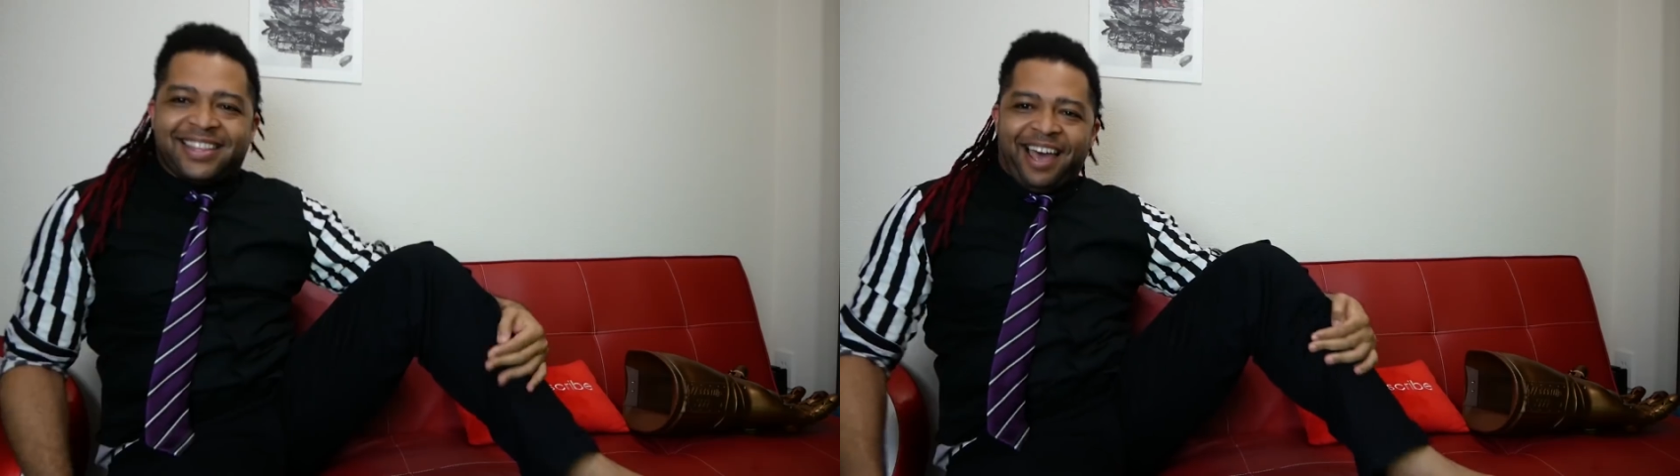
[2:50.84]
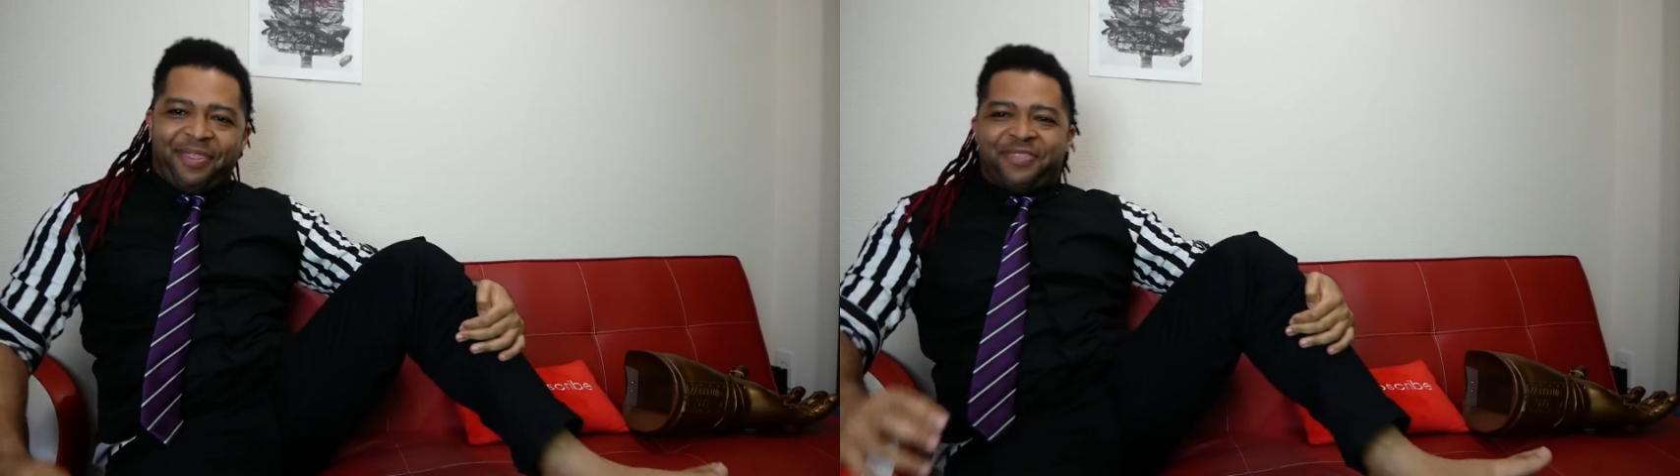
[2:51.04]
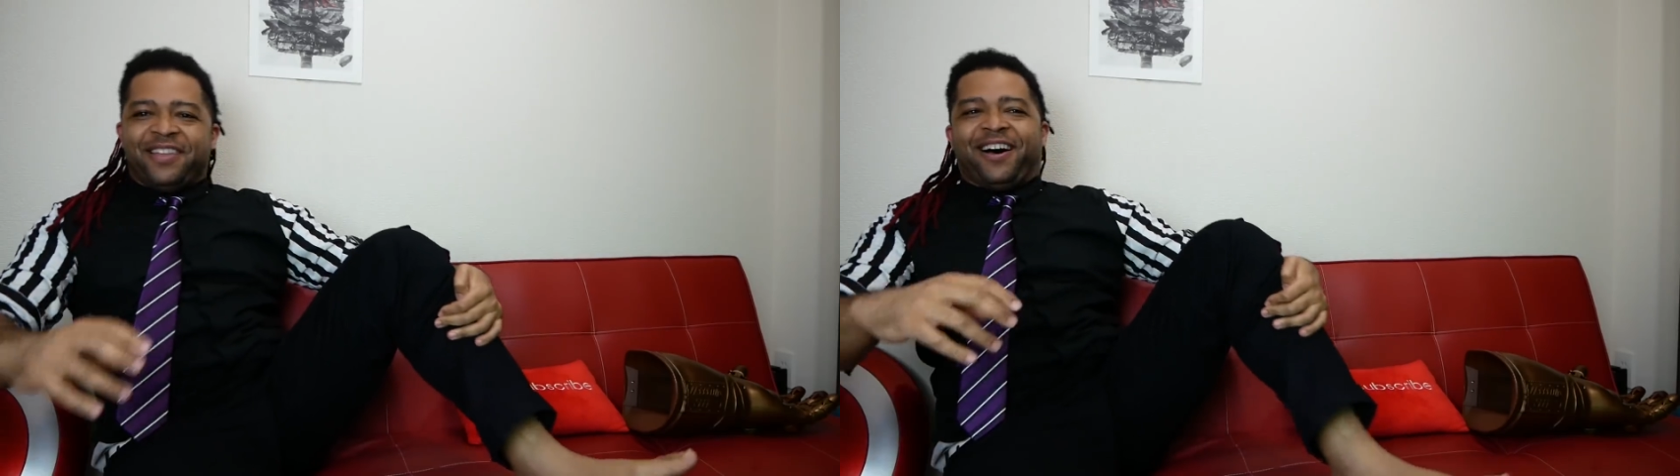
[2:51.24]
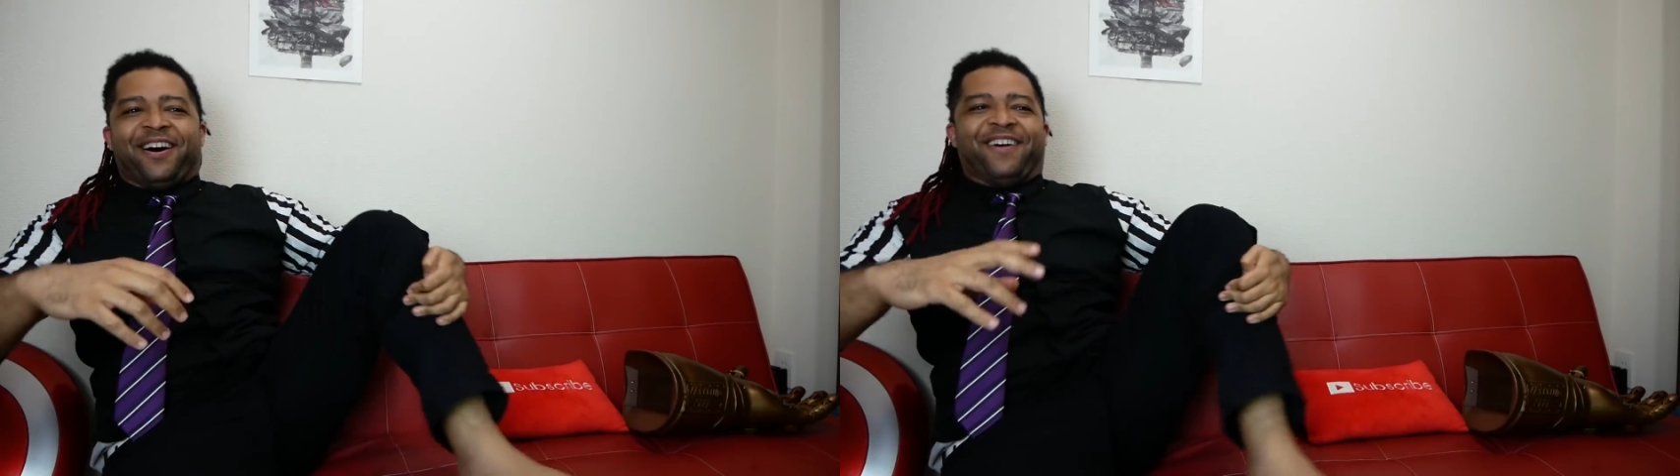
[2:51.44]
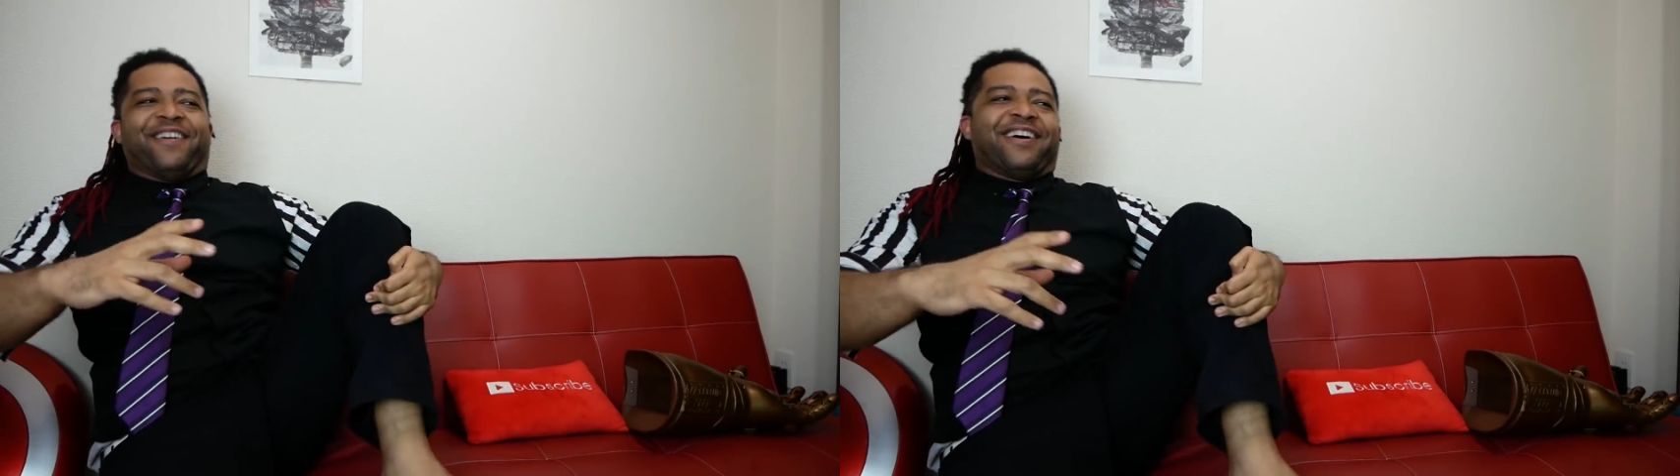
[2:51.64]
Death
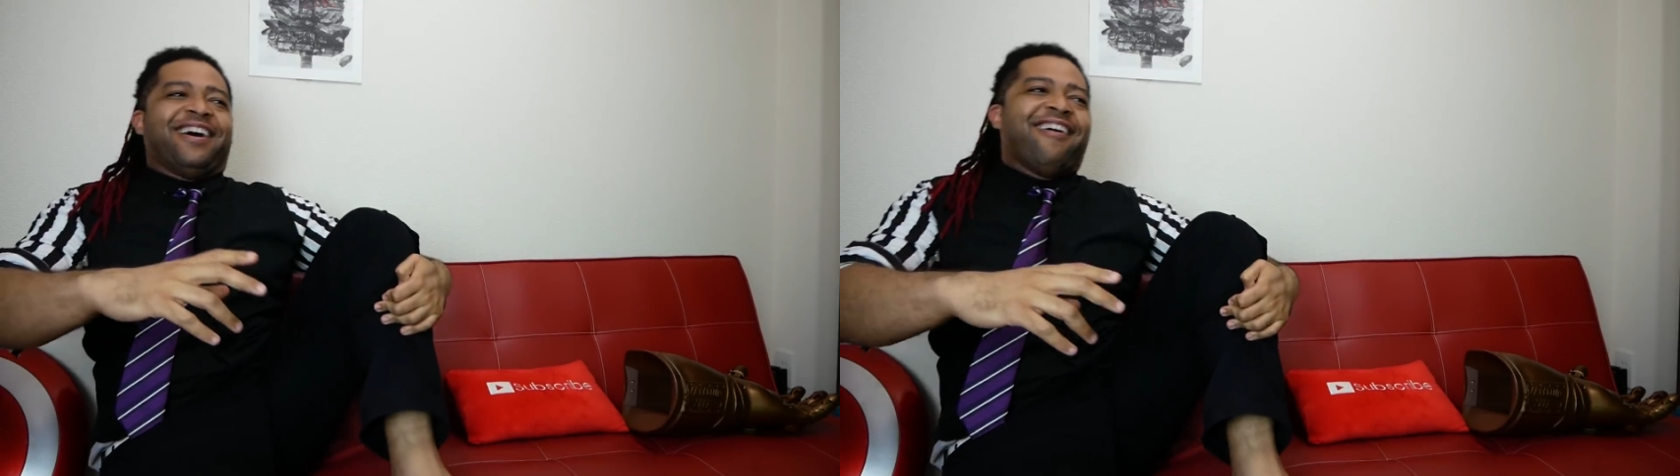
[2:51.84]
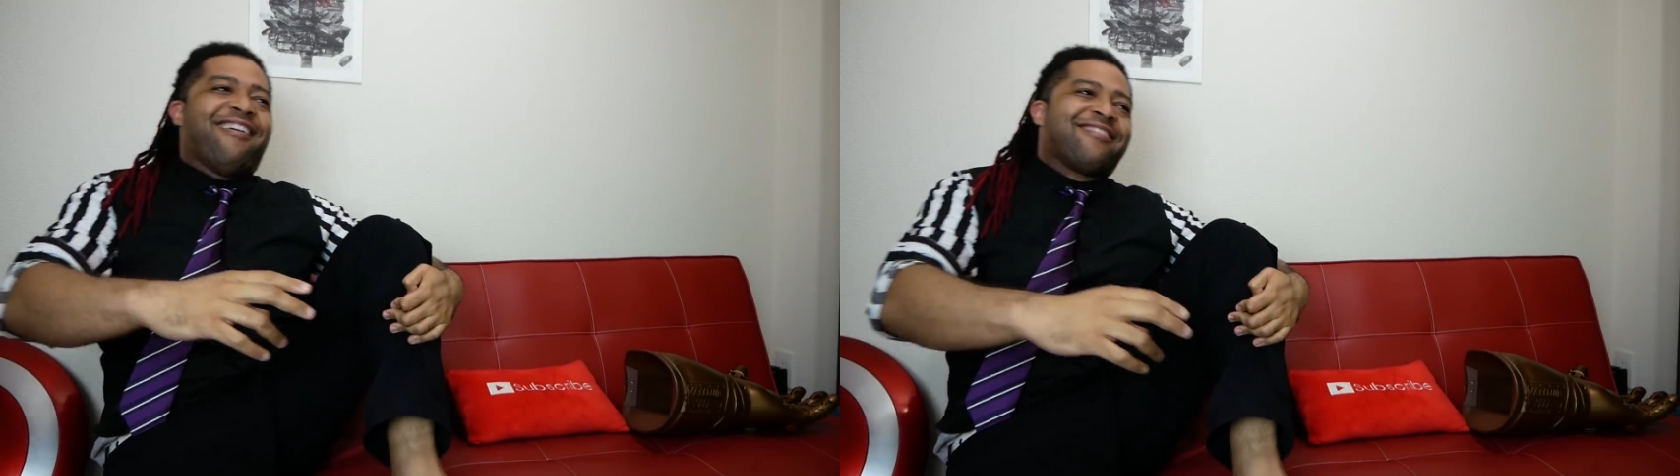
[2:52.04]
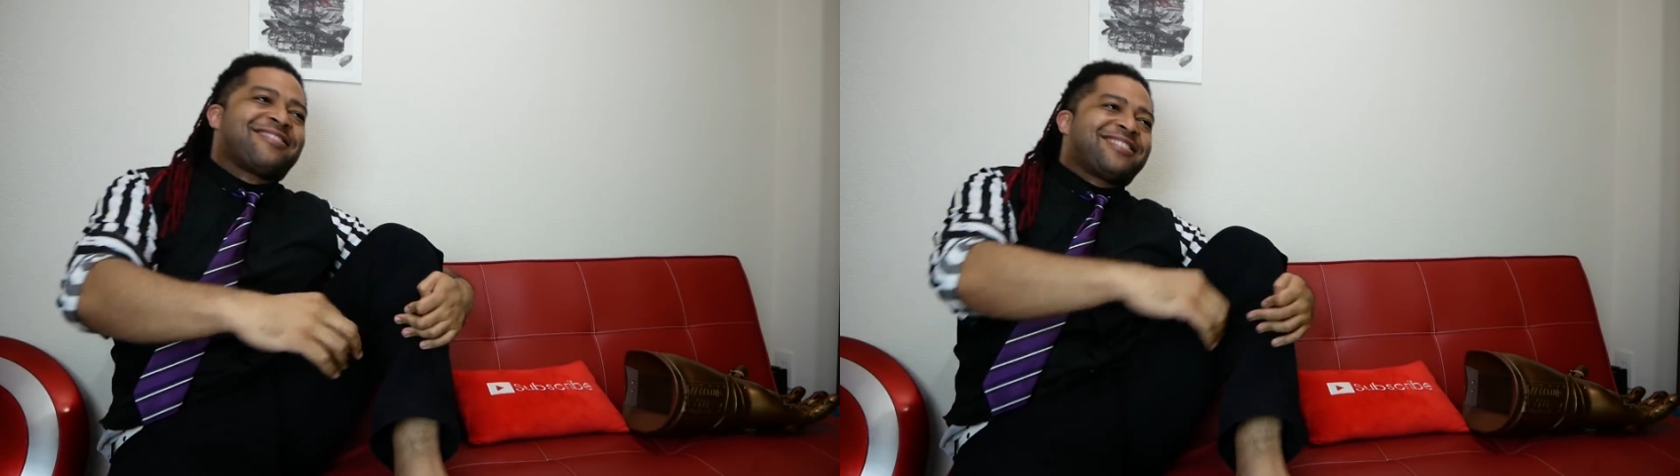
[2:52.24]
Note. Oh